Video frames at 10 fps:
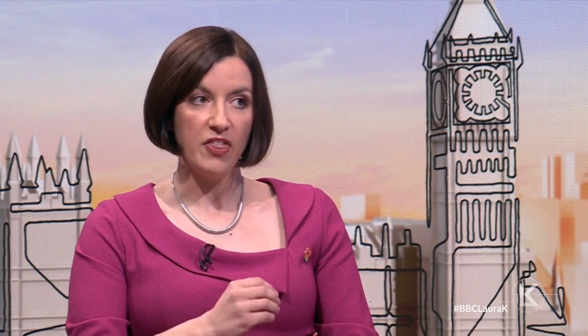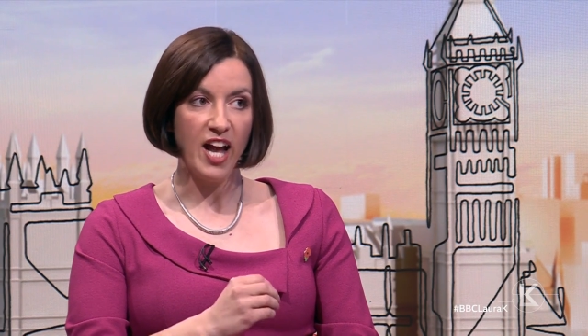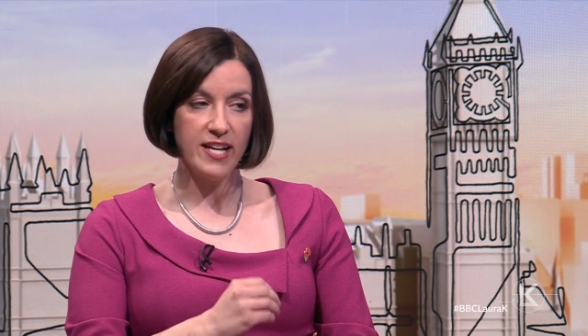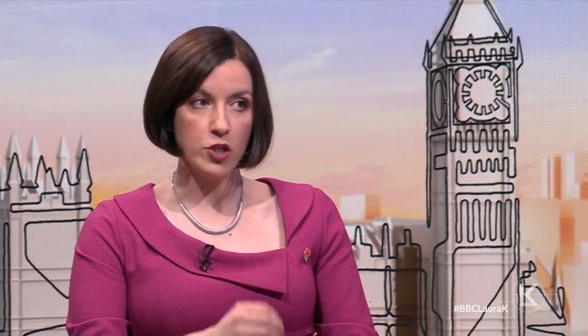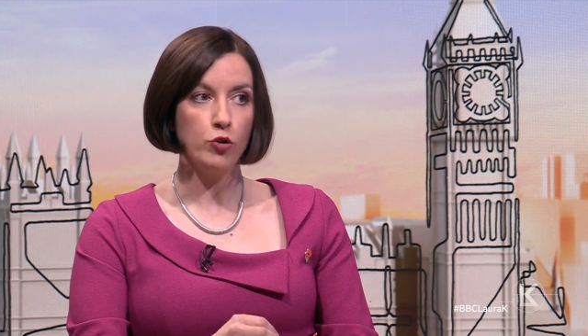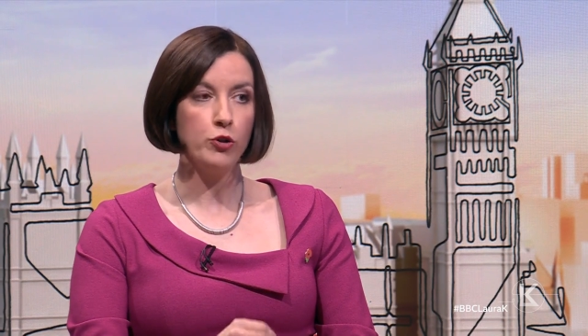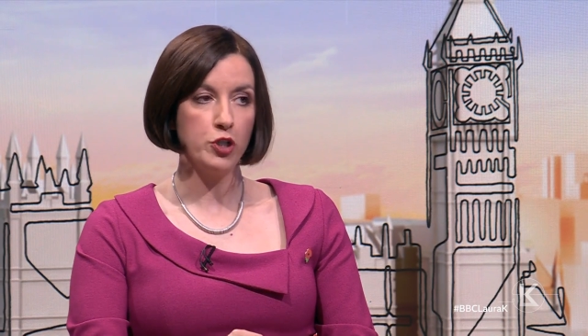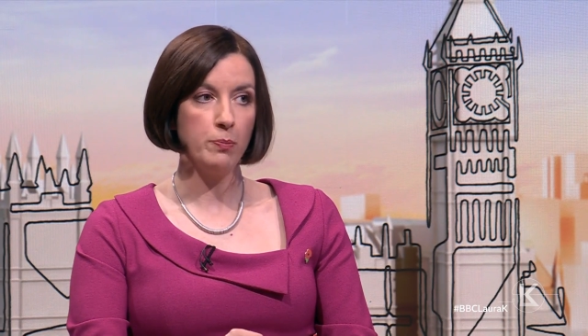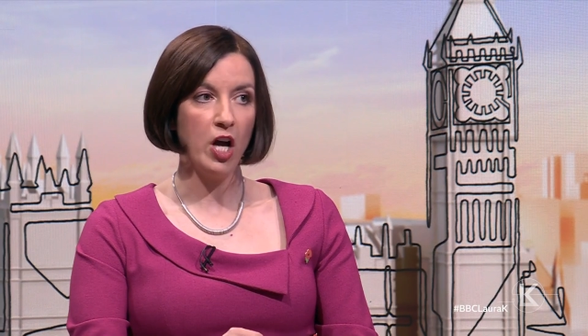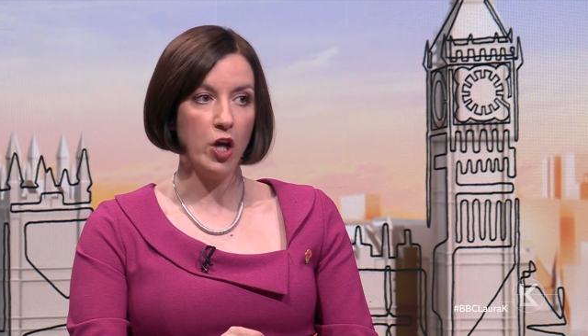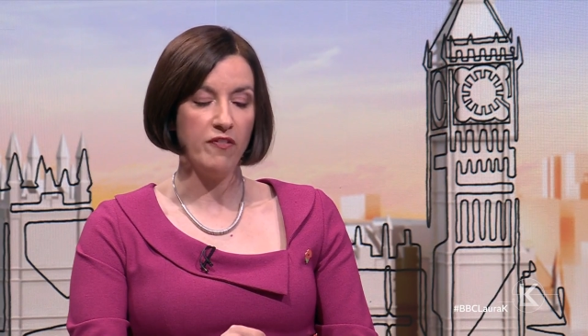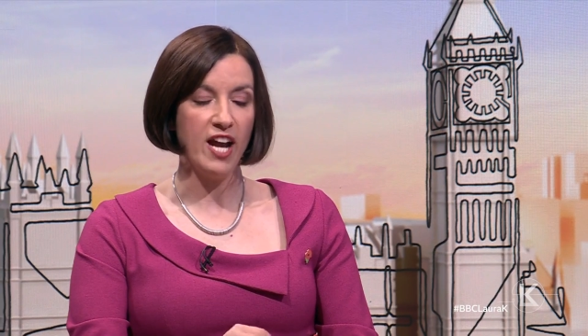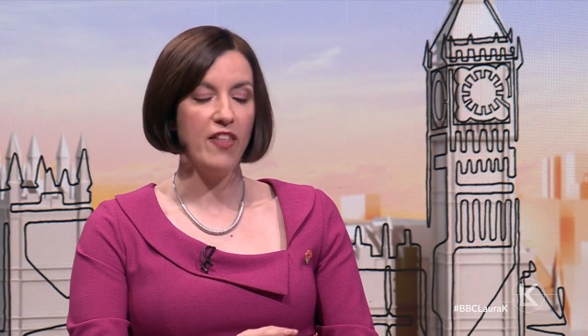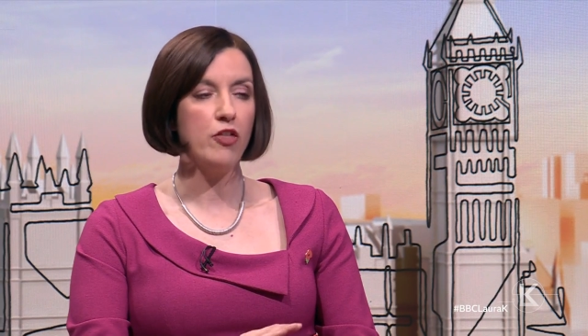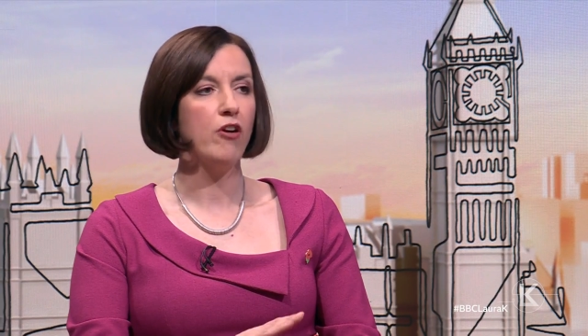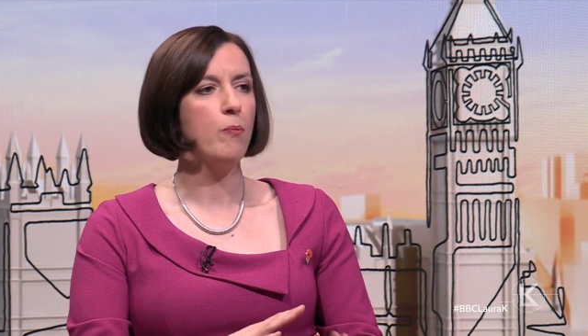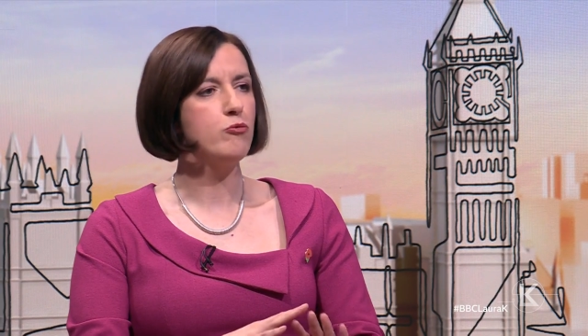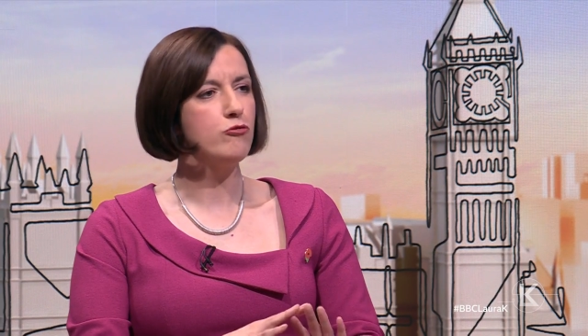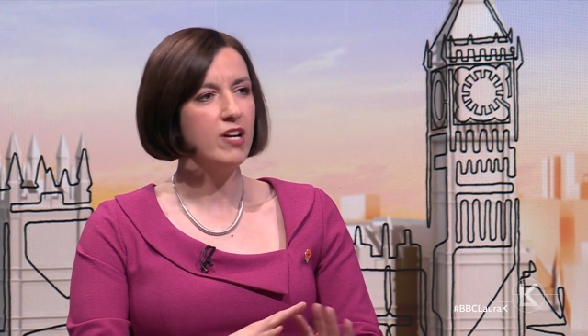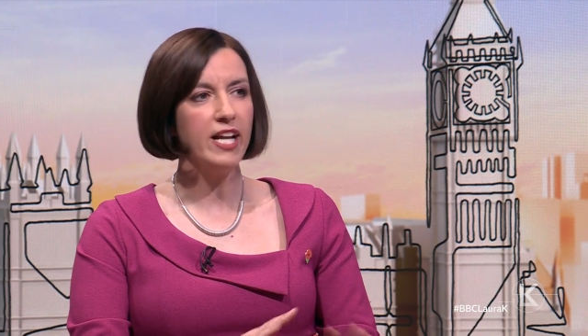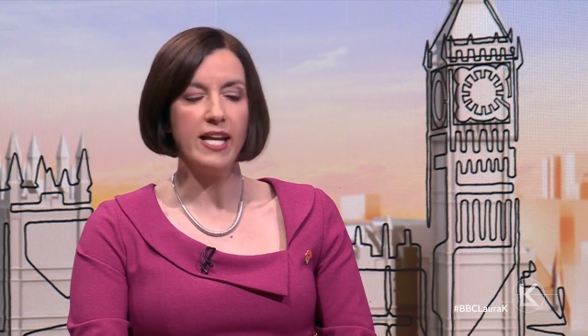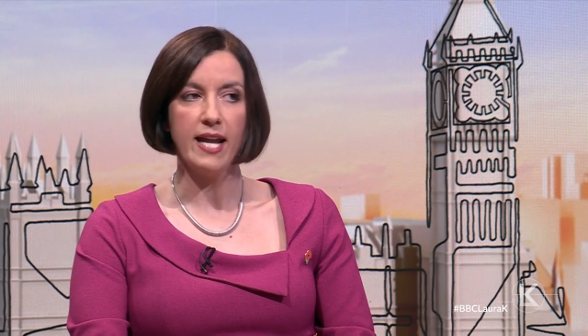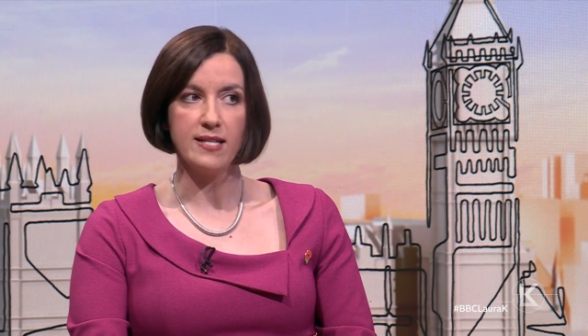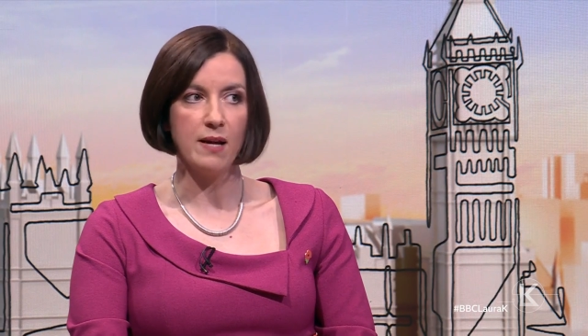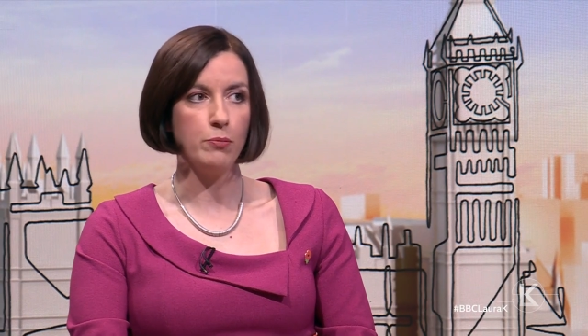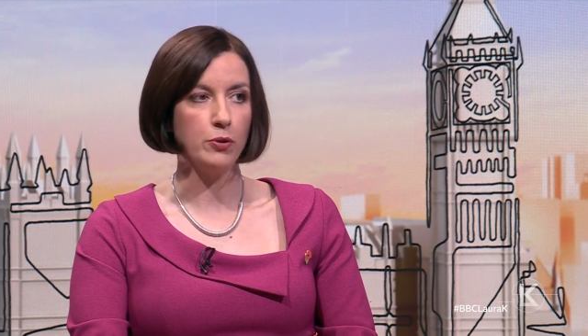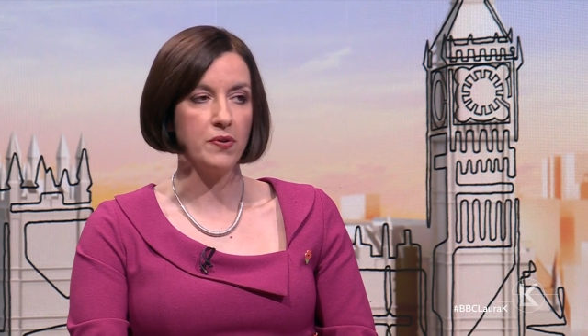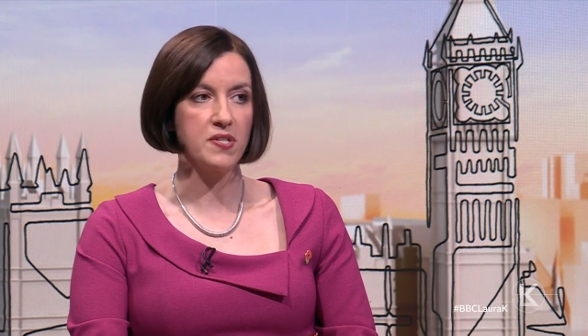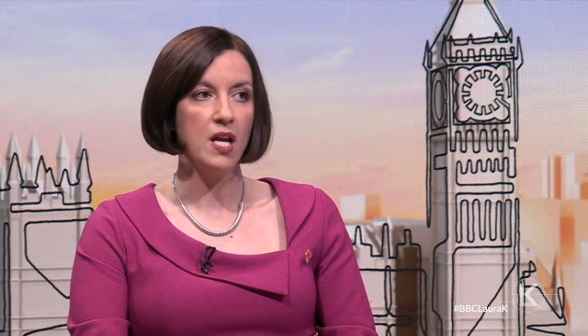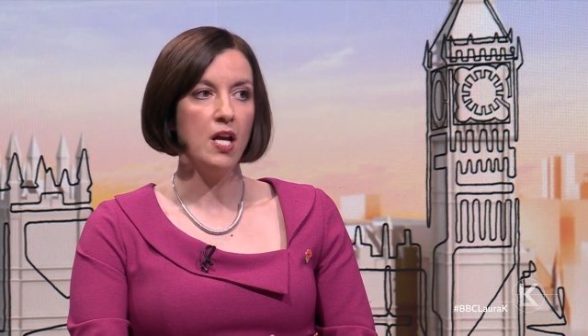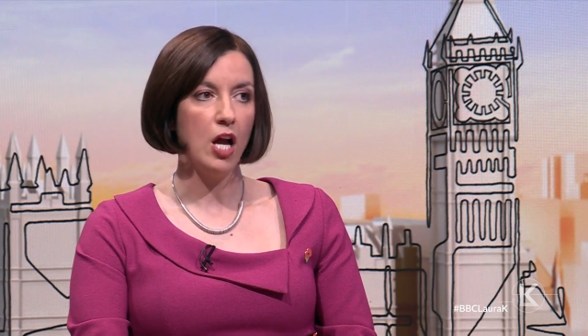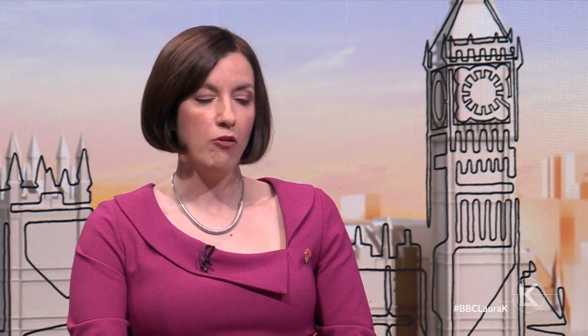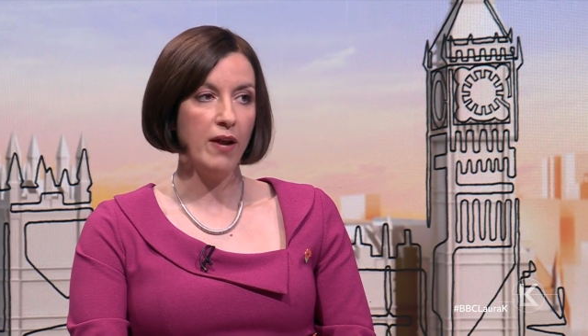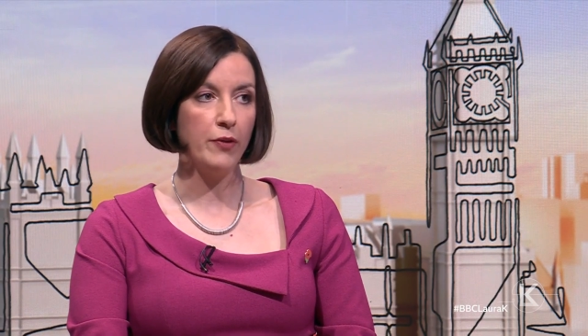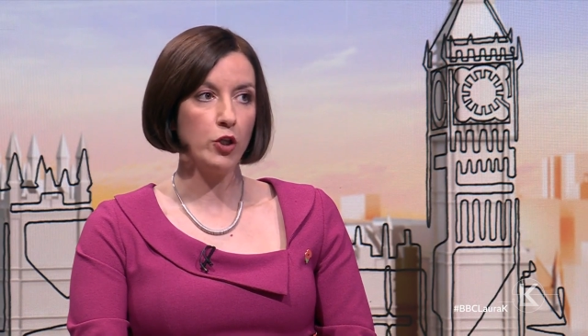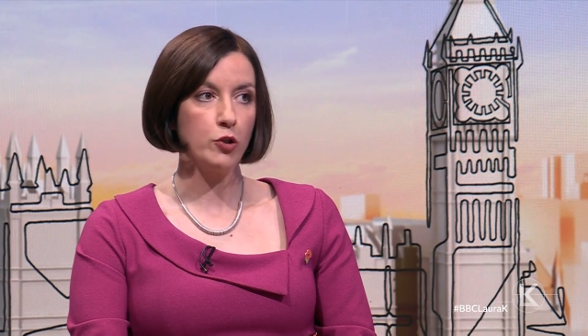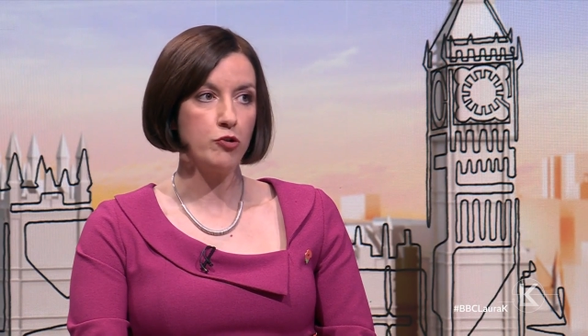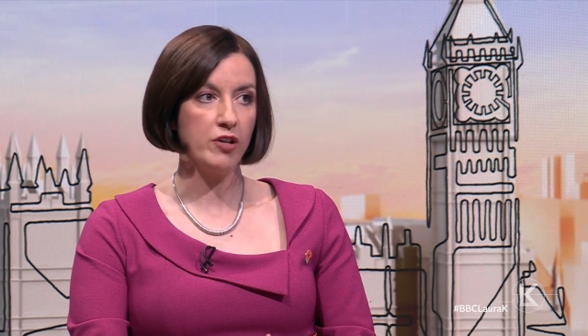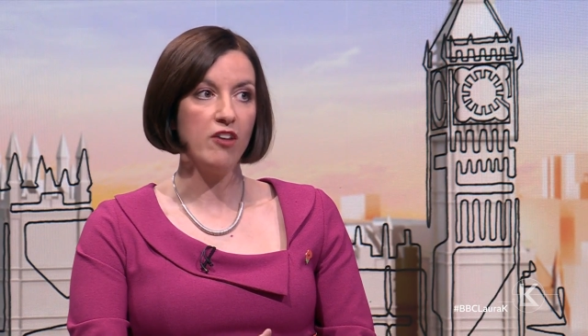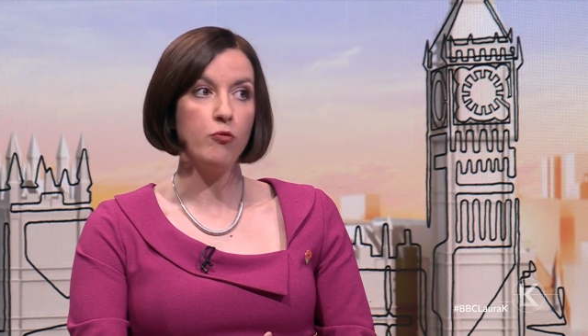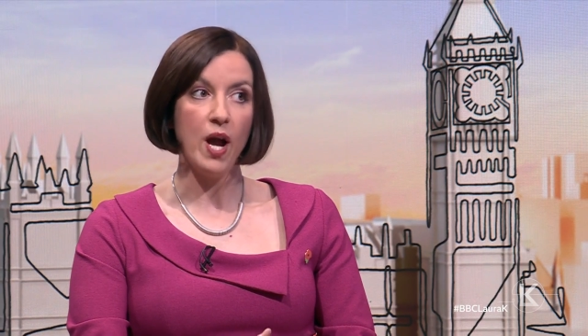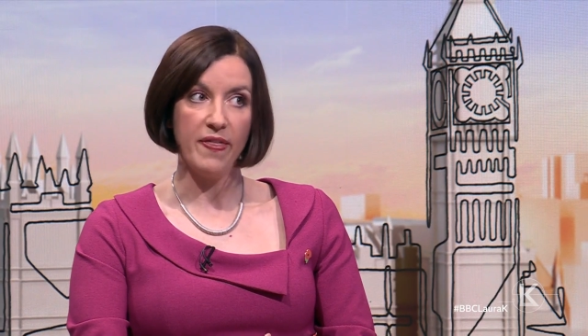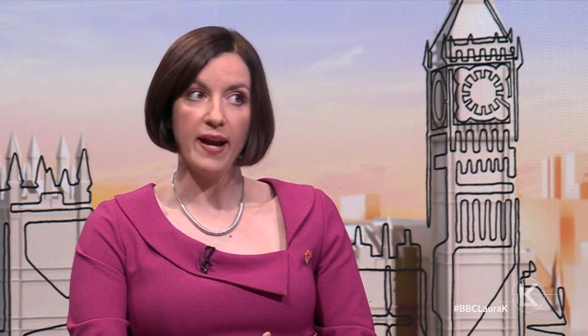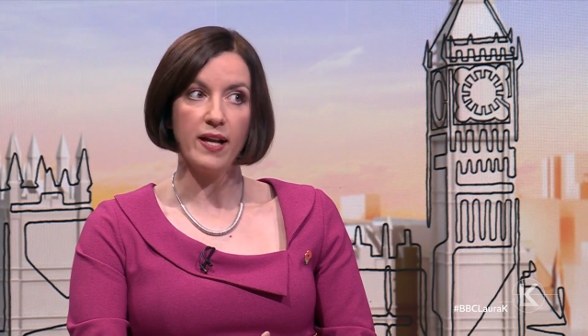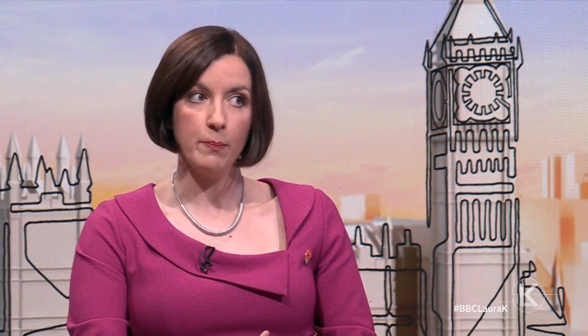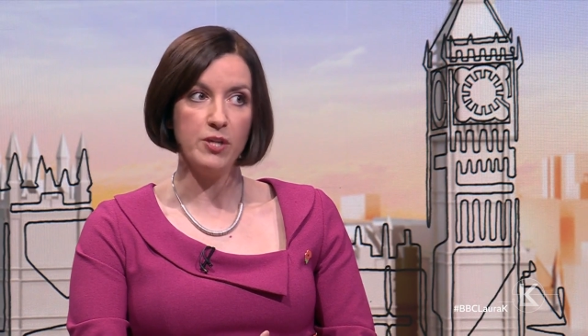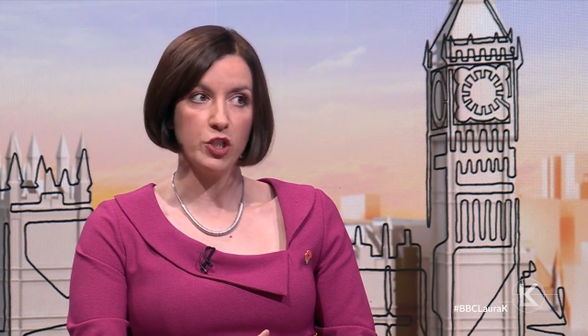That is a crucial part of it, and there are brilliant examples around the country of where that can be done. But you won't tell them by